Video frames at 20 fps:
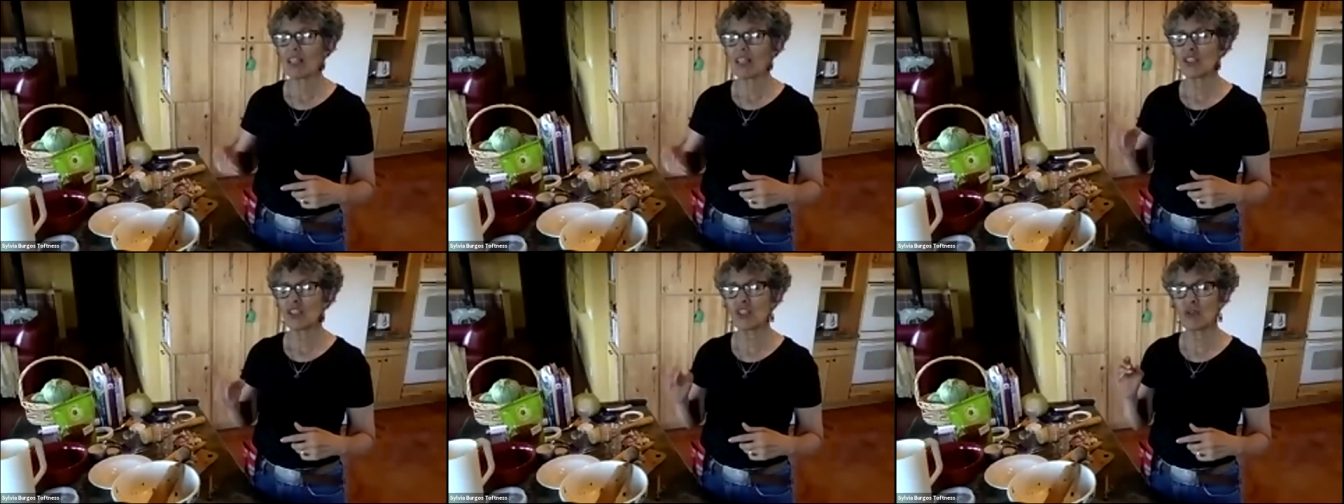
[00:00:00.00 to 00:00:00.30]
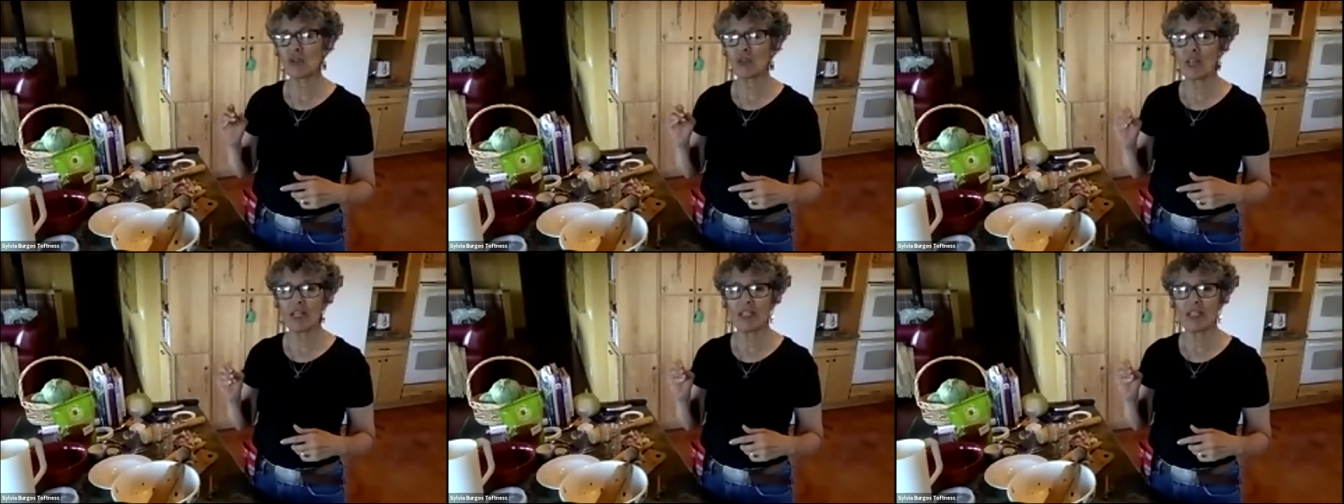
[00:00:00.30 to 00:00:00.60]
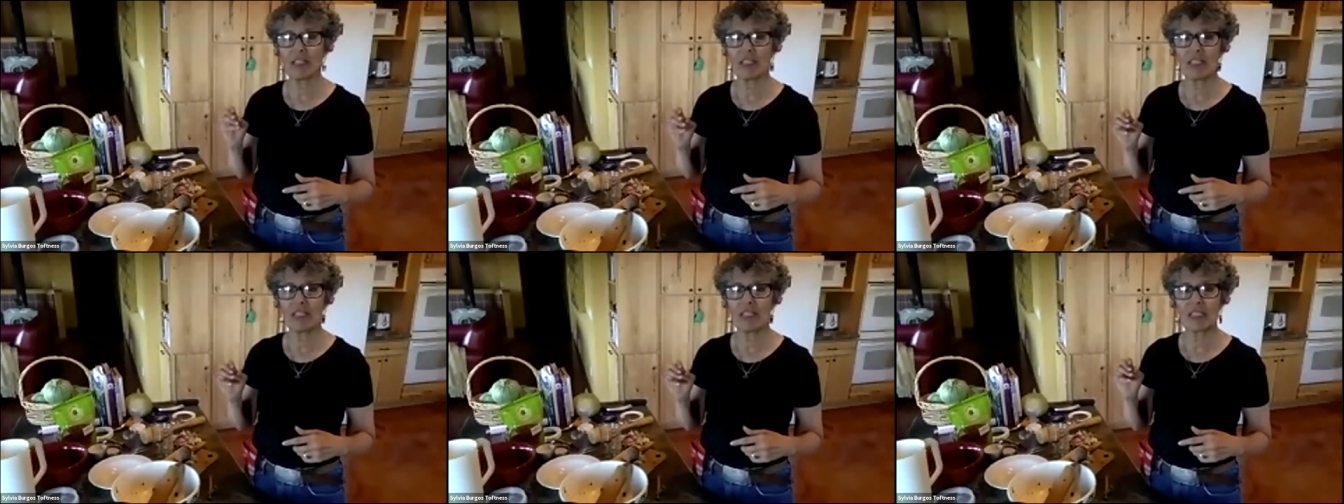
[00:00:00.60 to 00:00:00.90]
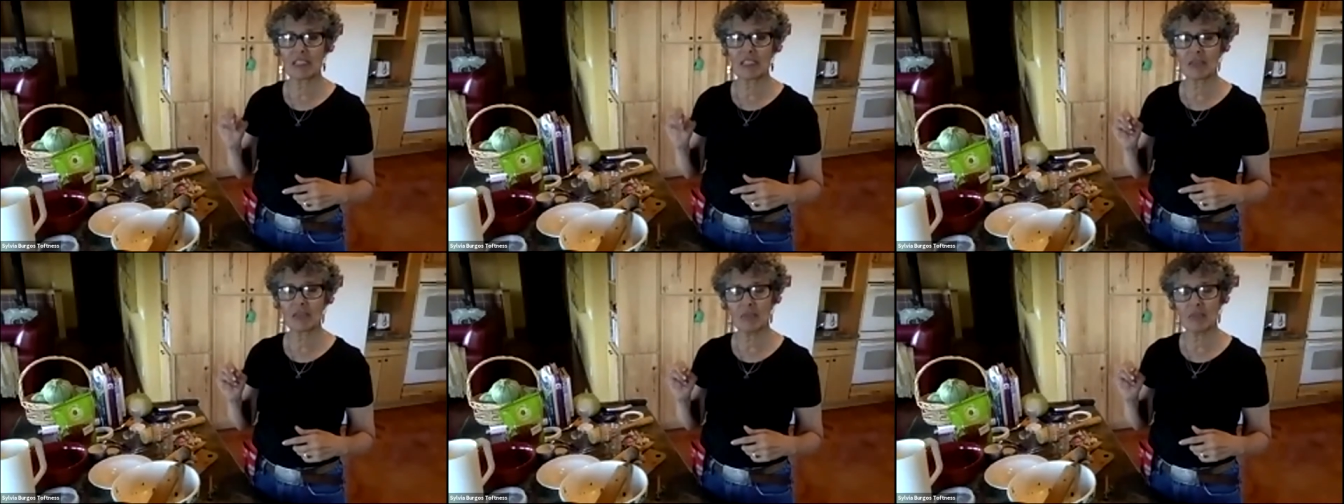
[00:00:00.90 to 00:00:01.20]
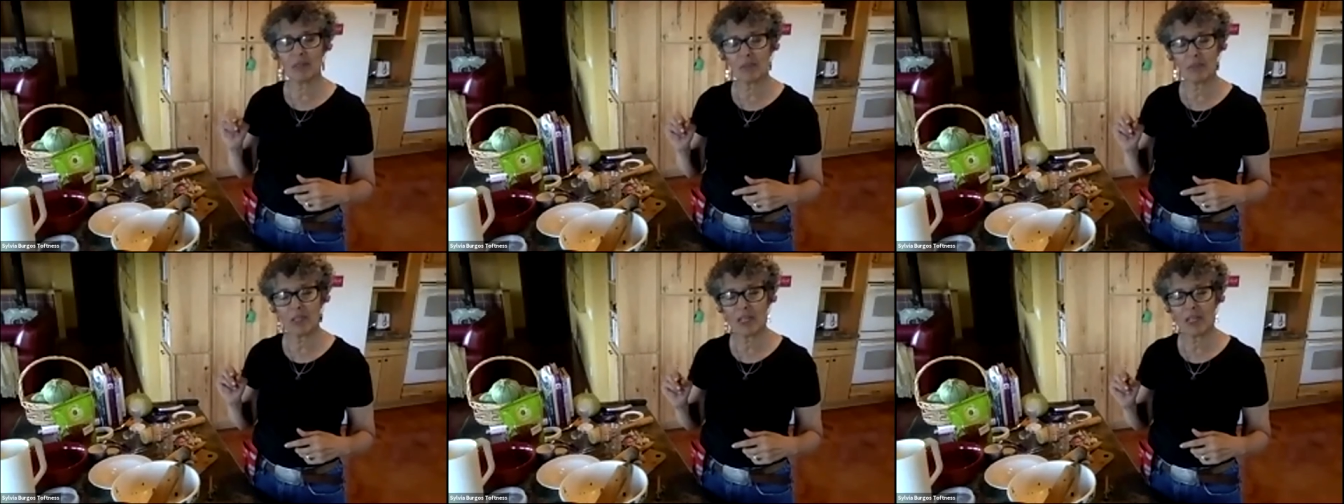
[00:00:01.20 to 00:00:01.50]
so that it
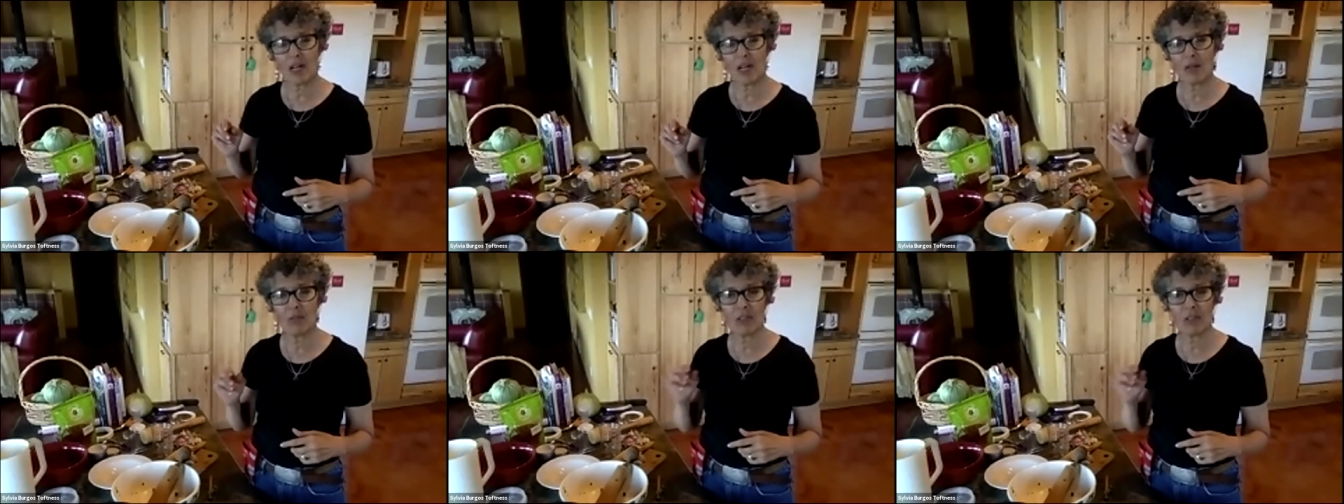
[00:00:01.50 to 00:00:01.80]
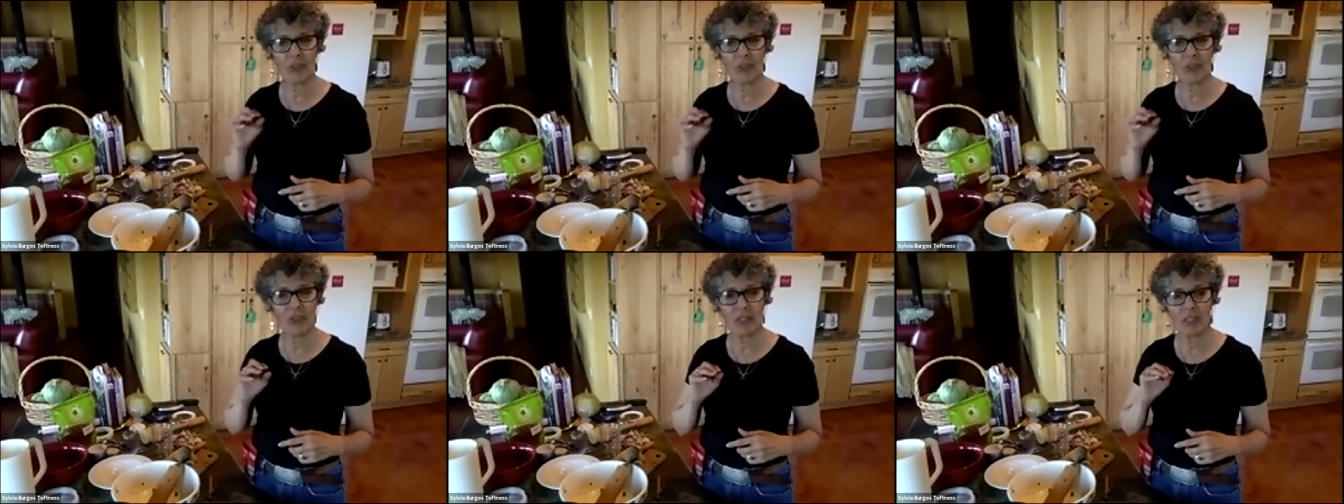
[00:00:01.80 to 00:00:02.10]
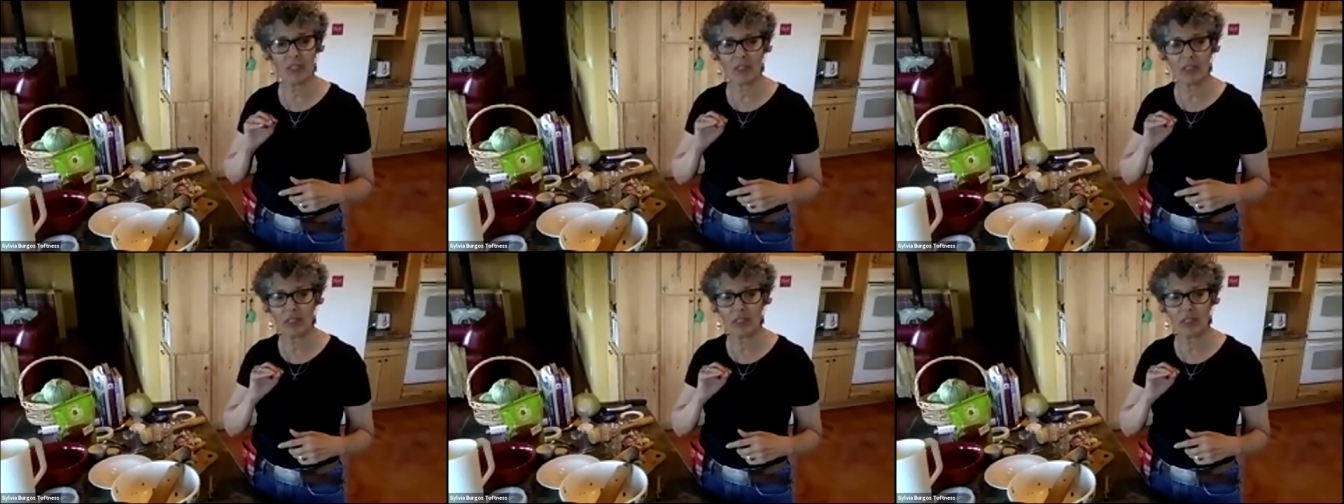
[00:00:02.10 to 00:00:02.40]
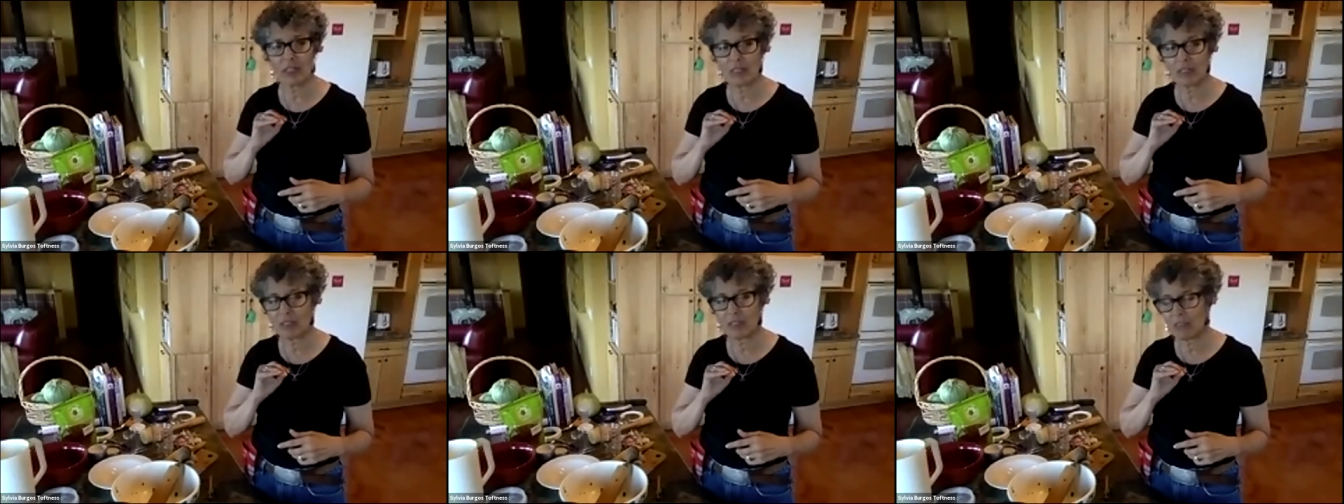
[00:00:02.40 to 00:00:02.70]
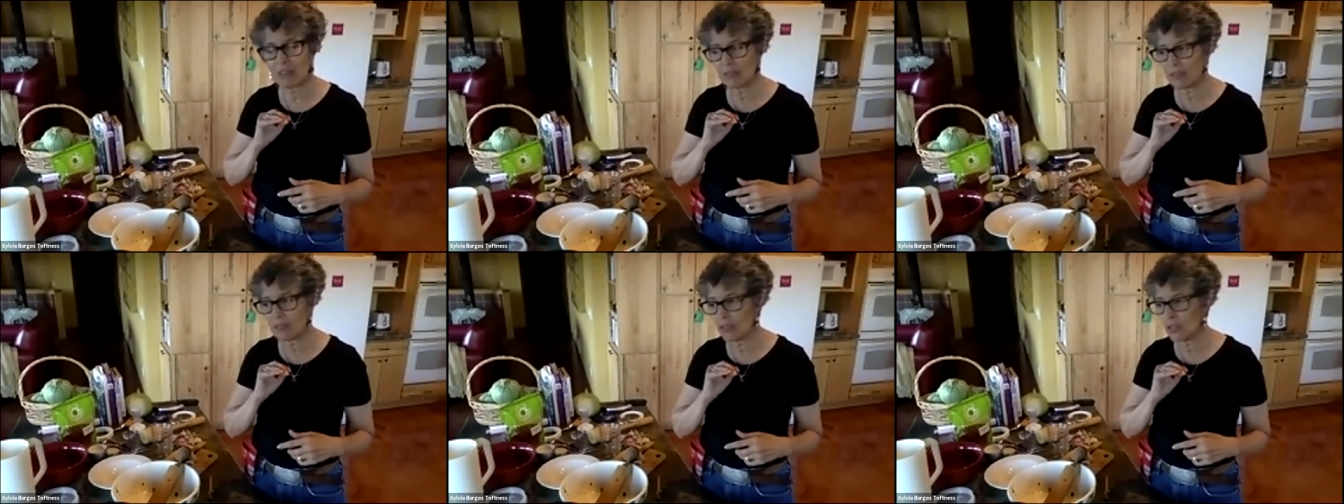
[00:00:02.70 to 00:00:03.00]
doesn't become
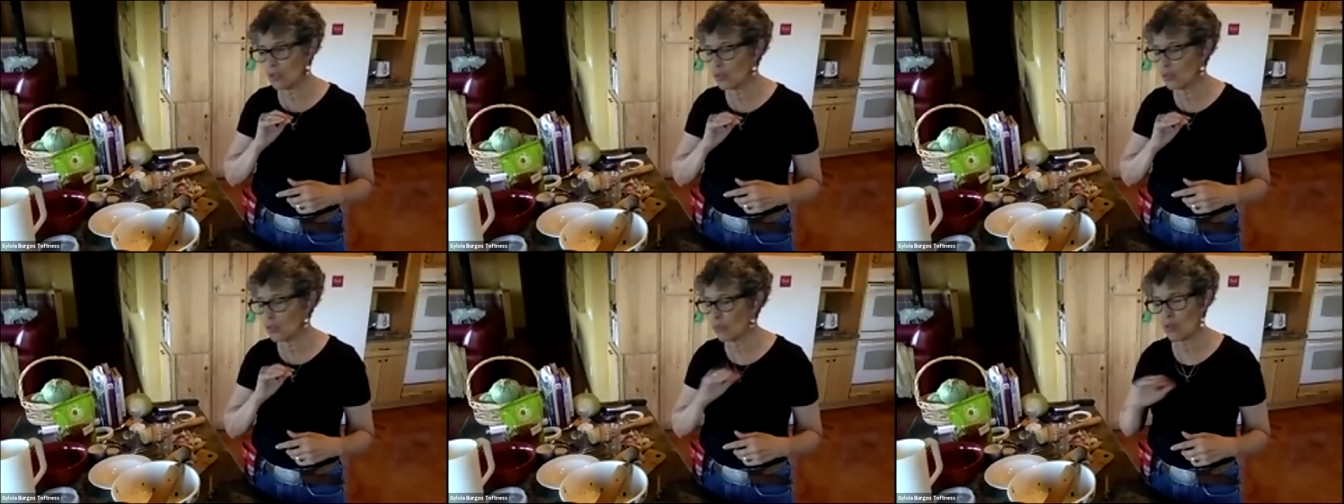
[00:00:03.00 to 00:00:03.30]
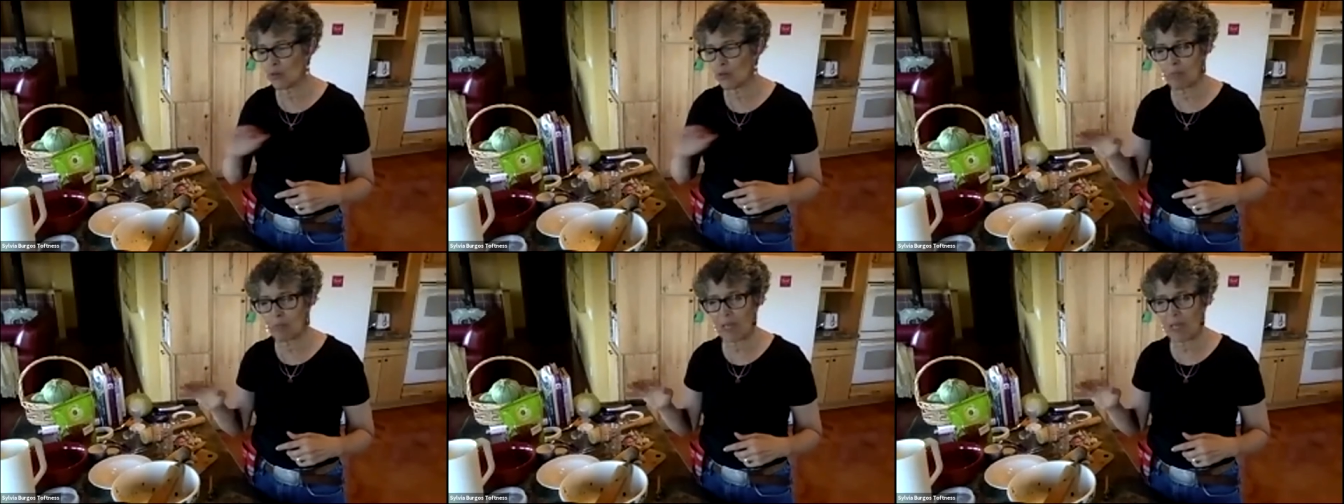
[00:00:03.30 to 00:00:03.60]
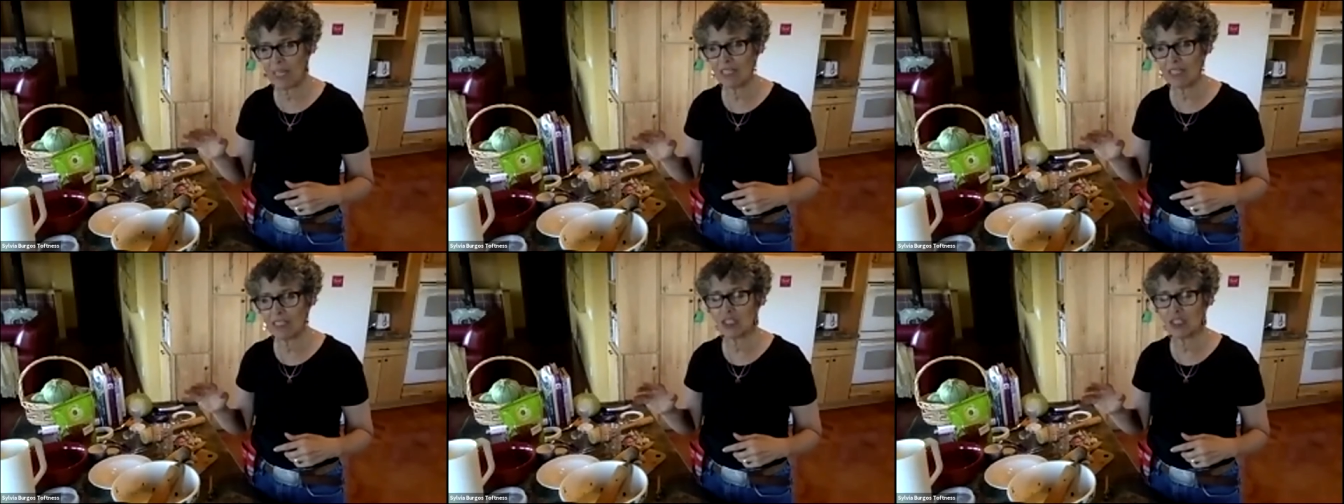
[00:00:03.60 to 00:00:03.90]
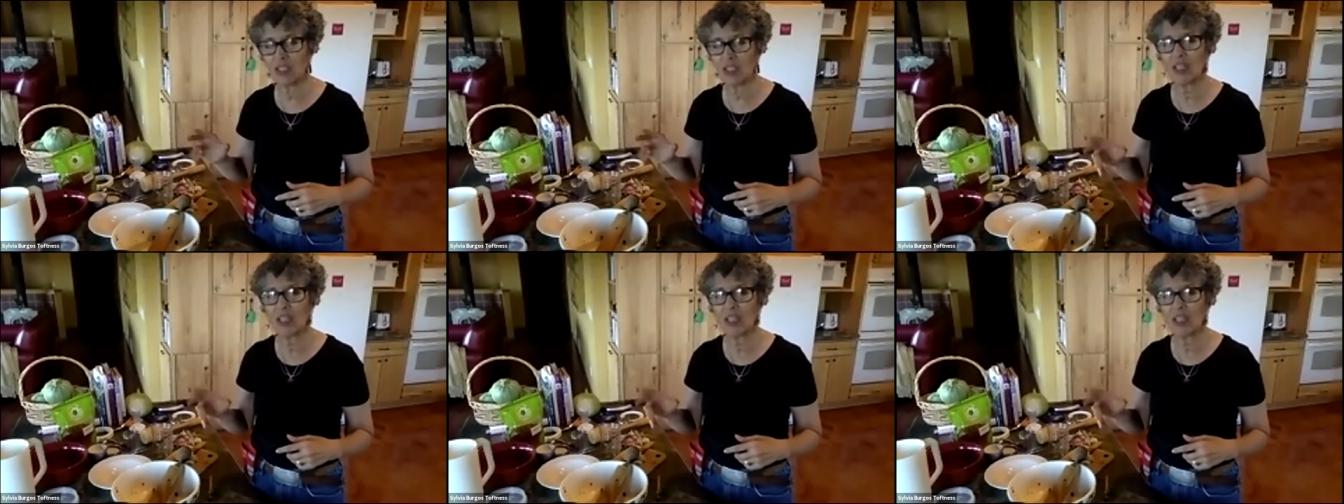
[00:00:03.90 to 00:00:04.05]
a uniform paste,